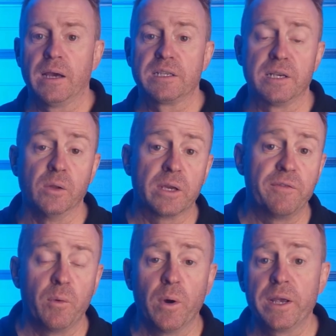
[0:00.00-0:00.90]
So look,
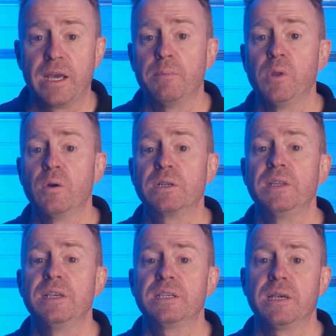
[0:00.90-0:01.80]
if you want to come along
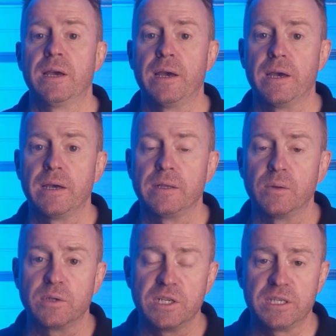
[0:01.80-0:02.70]
to this,
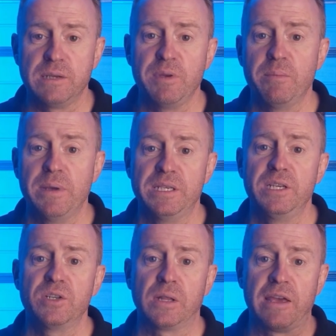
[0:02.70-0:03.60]
look, just send me a
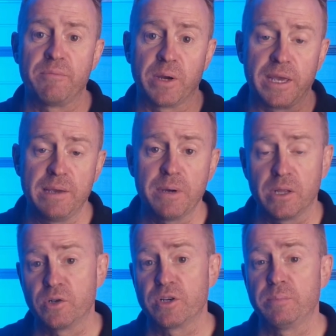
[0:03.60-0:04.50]
message. I'll have my
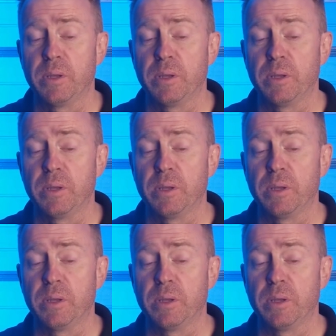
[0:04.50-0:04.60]
email address